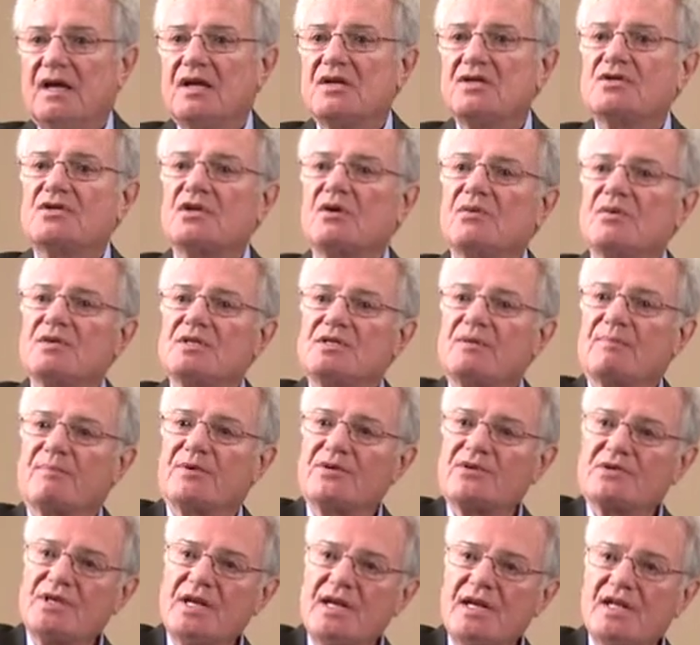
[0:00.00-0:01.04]
So it's a
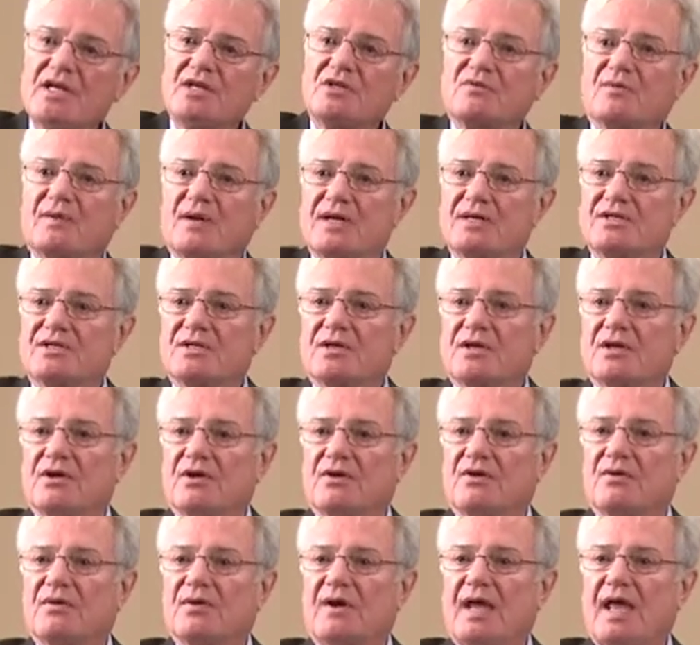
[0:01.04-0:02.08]
percentage
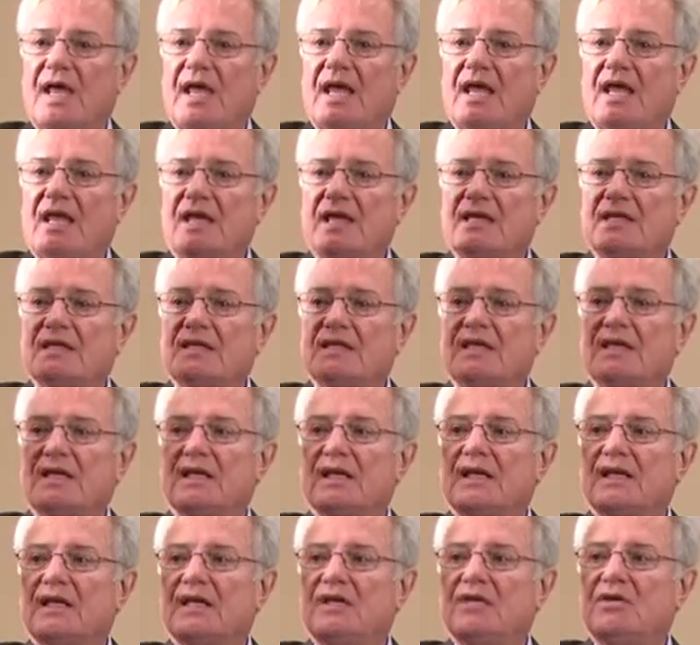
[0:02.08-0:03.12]
ratio, and
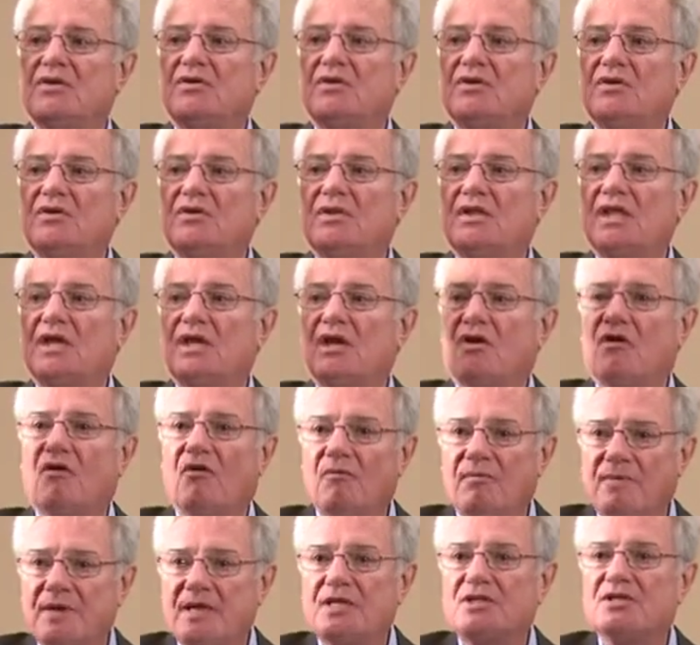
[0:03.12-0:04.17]
the
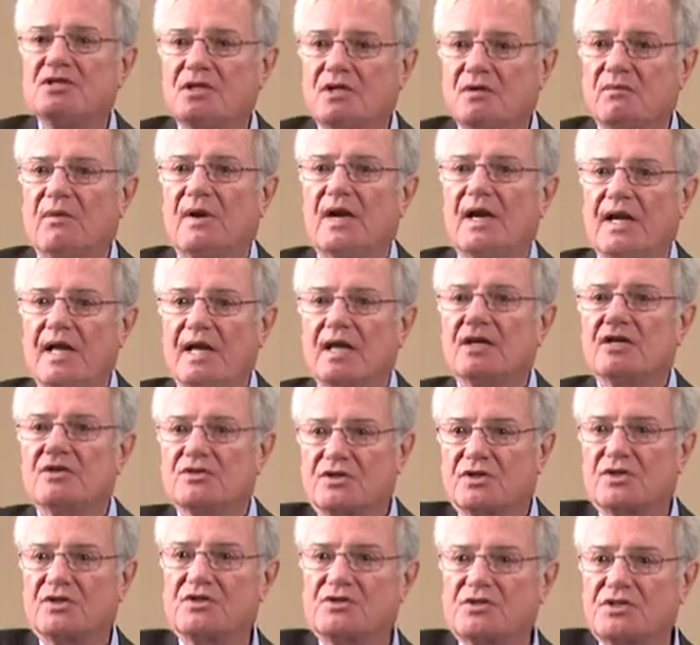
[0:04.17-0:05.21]
OB/GYN is
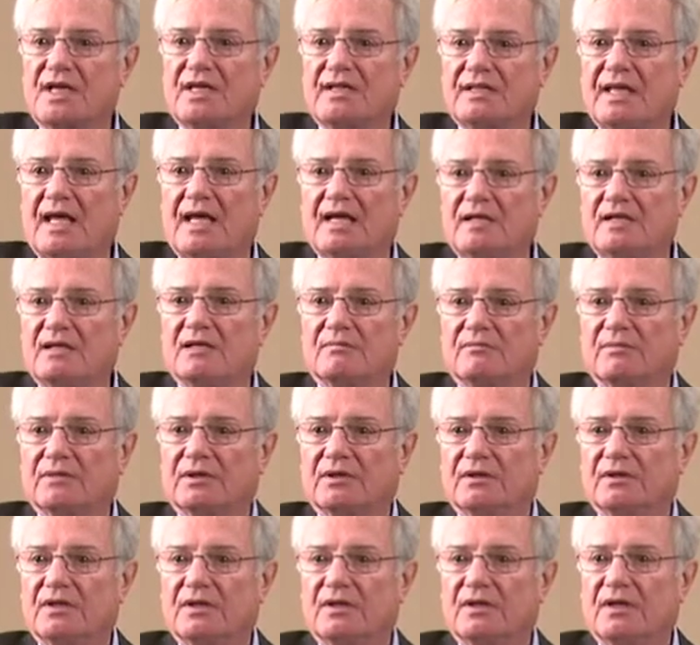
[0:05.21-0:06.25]
going to set that
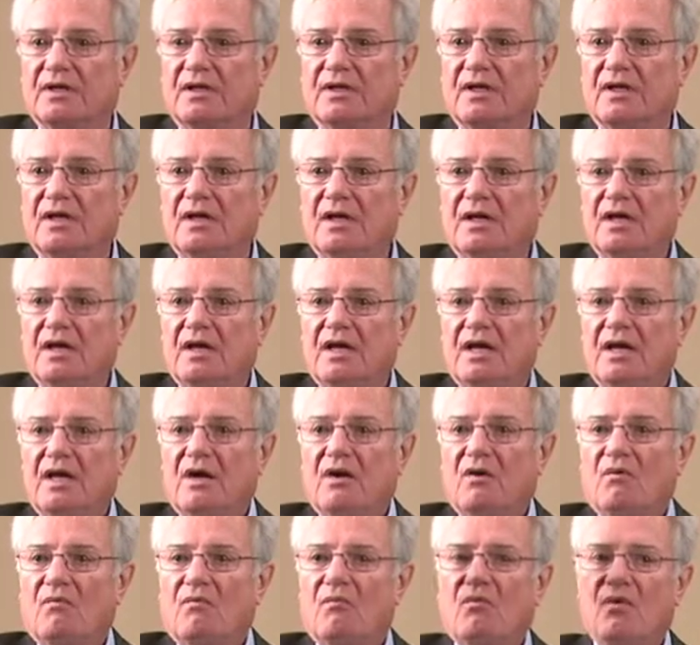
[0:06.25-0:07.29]
number.
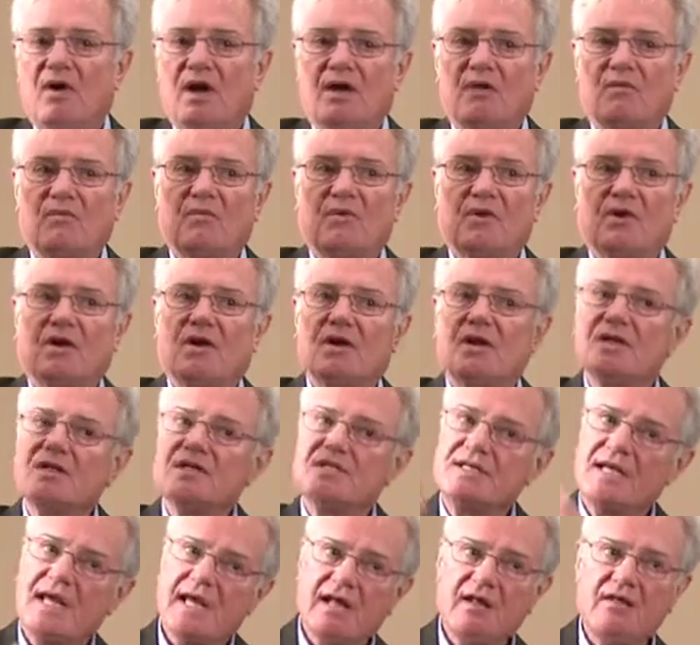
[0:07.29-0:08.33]
What we're going to
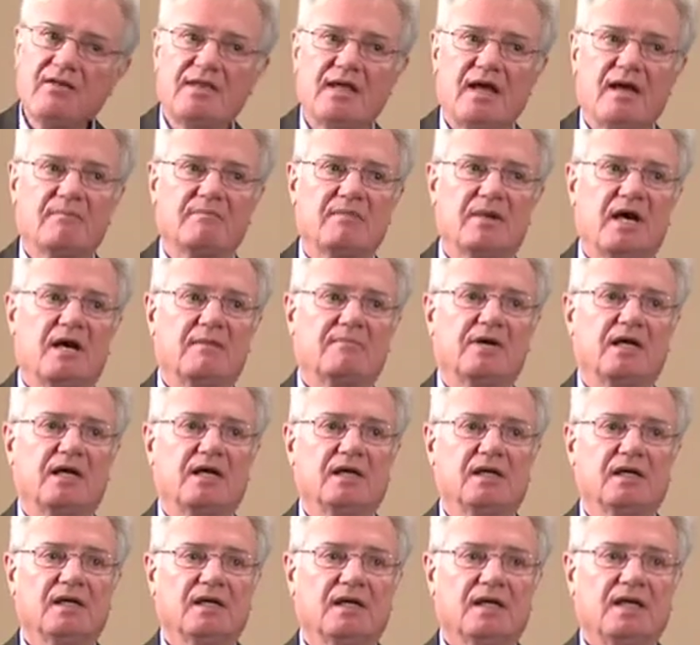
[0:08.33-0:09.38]
tell that
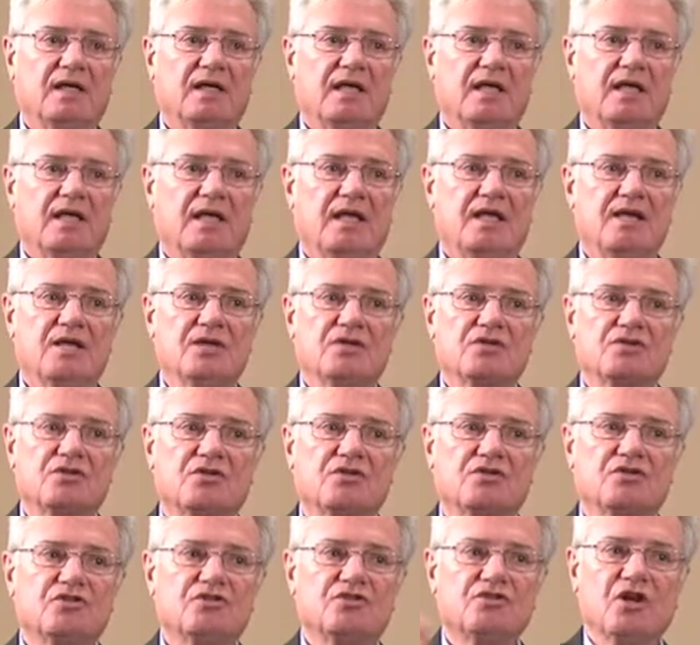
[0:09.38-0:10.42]
mama is
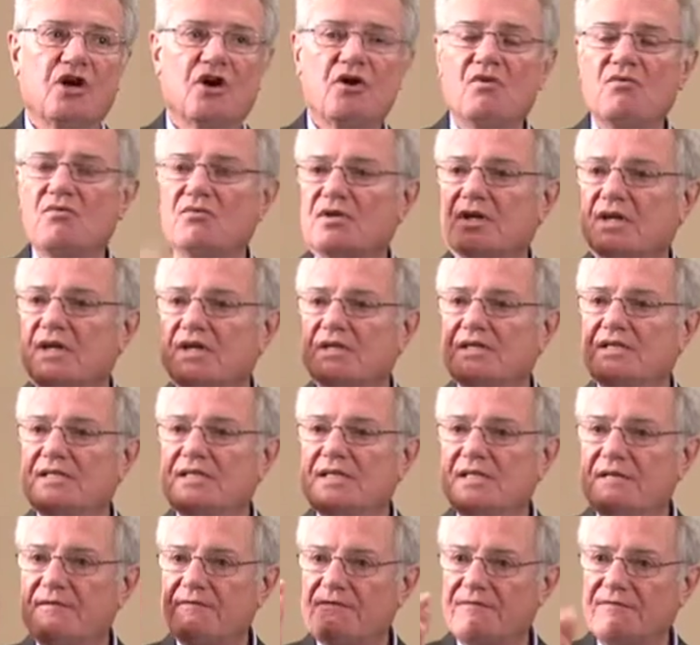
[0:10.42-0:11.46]
don't
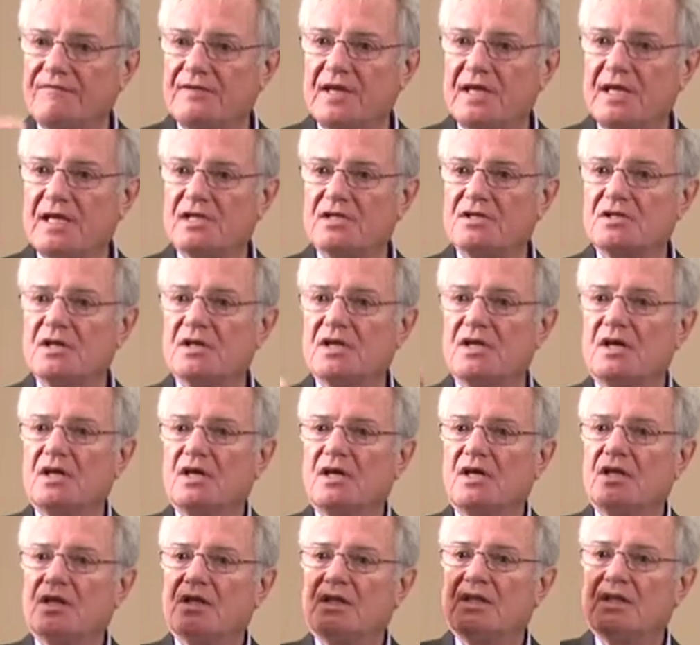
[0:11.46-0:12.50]
defeat
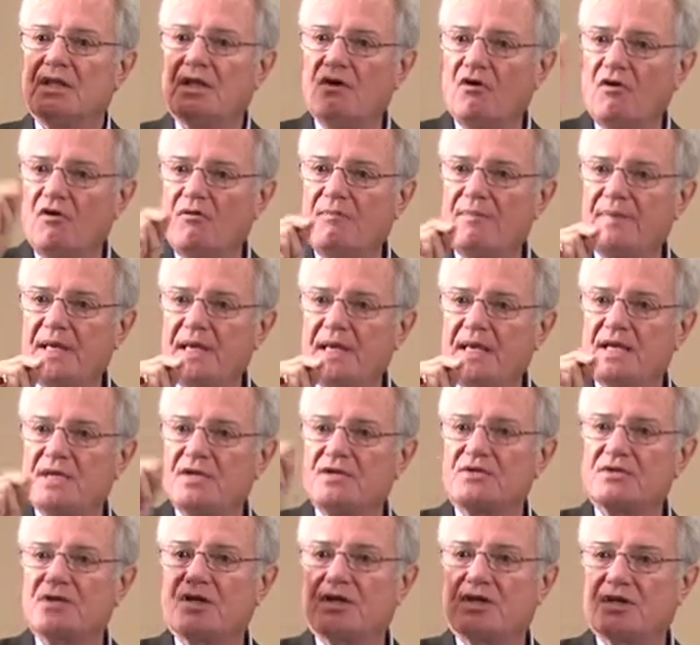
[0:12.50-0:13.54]
the
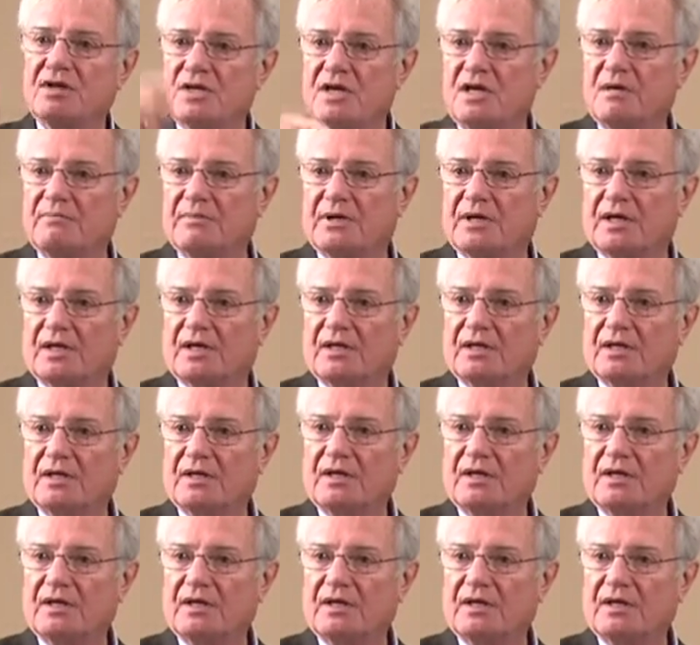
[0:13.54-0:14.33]
OB's number.